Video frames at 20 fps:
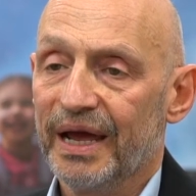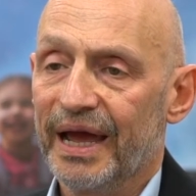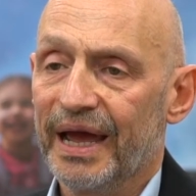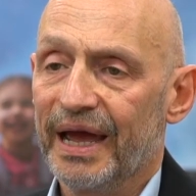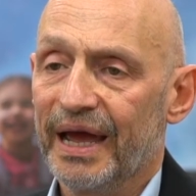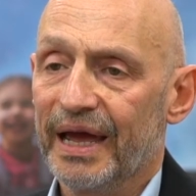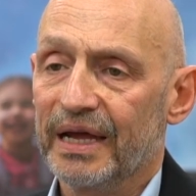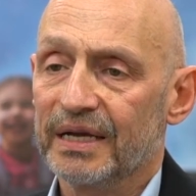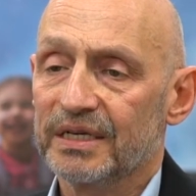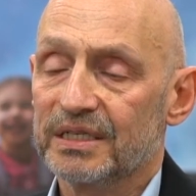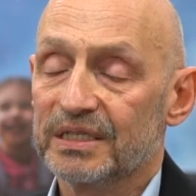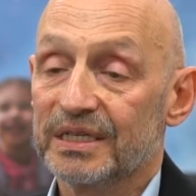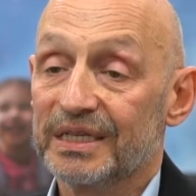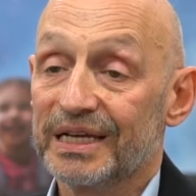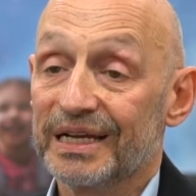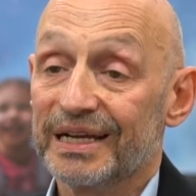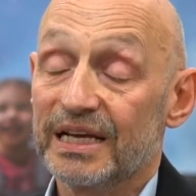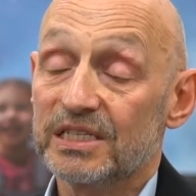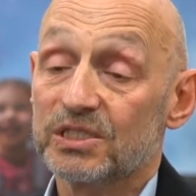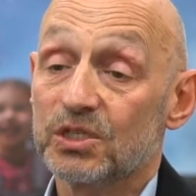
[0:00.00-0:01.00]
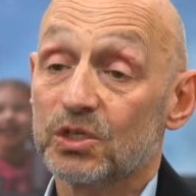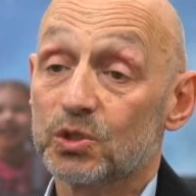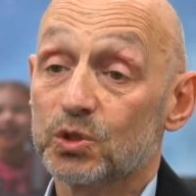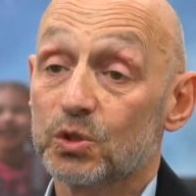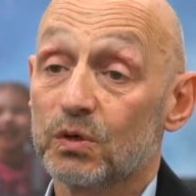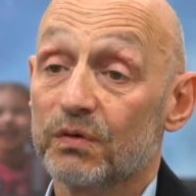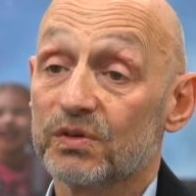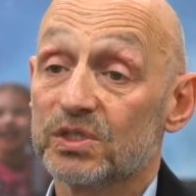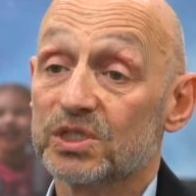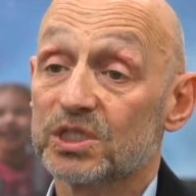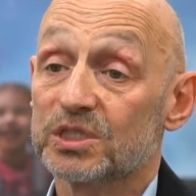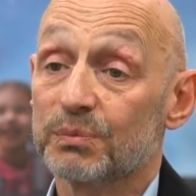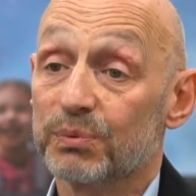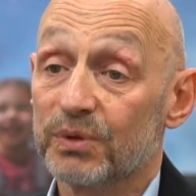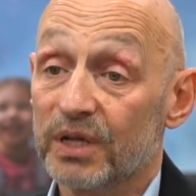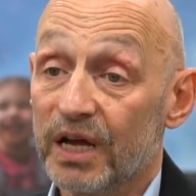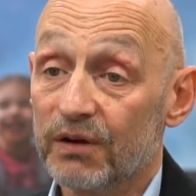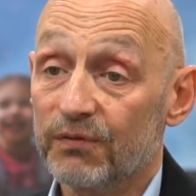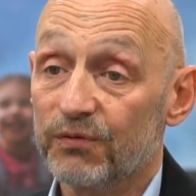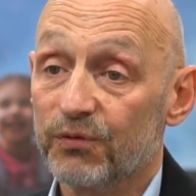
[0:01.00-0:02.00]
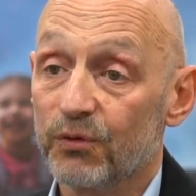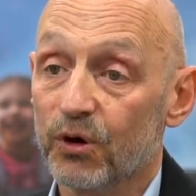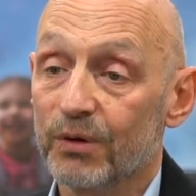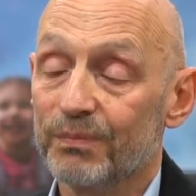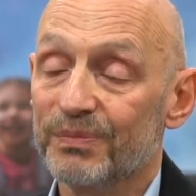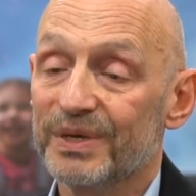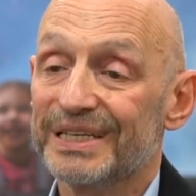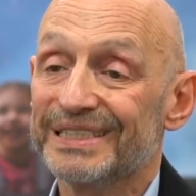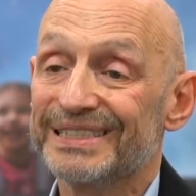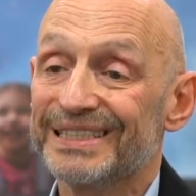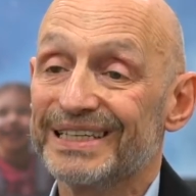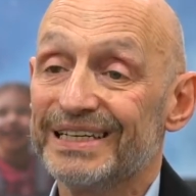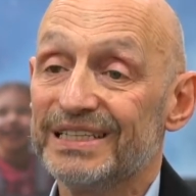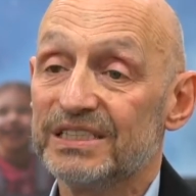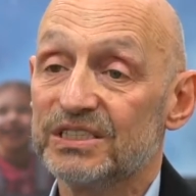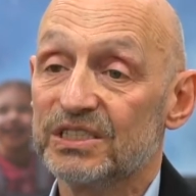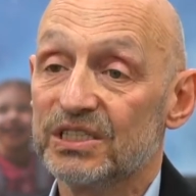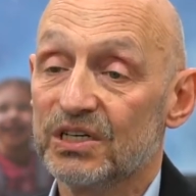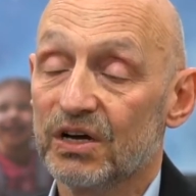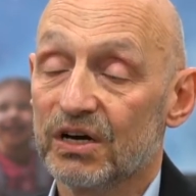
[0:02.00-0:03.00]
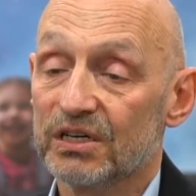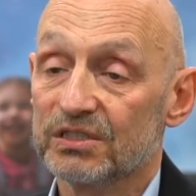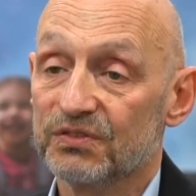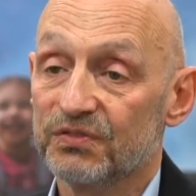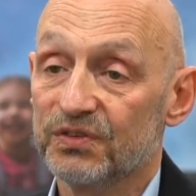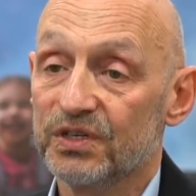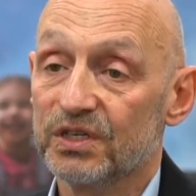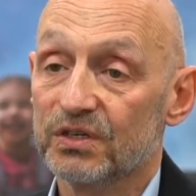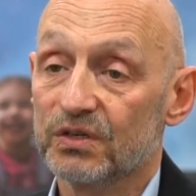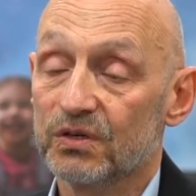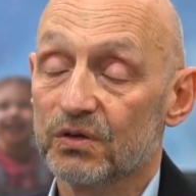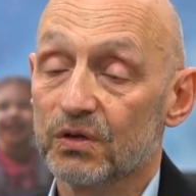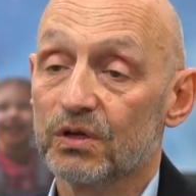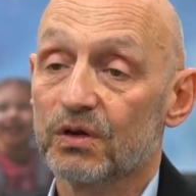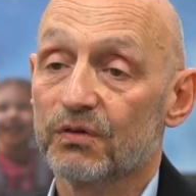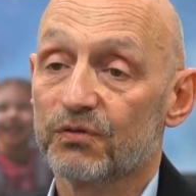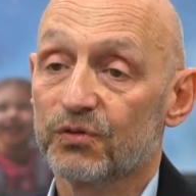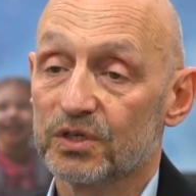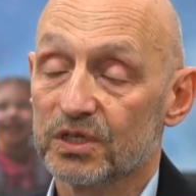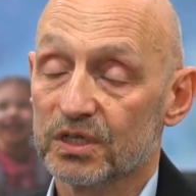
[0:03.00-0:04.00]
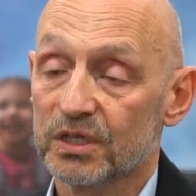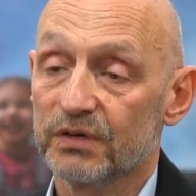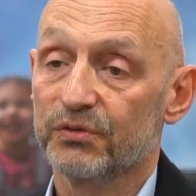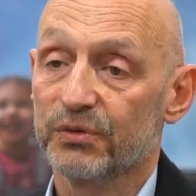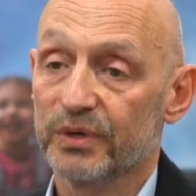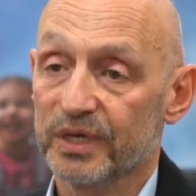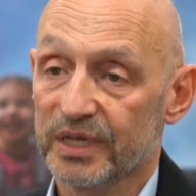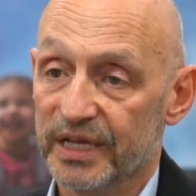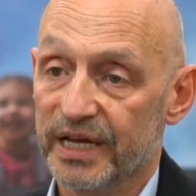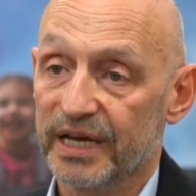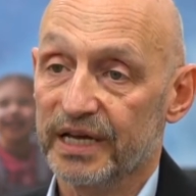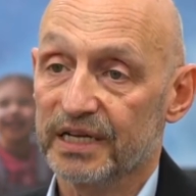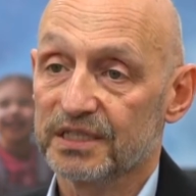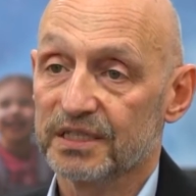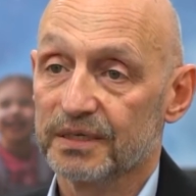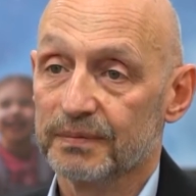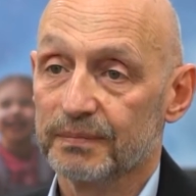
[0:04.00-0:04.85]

And the Elastic Services platform is ECI's vehicle for delivering that.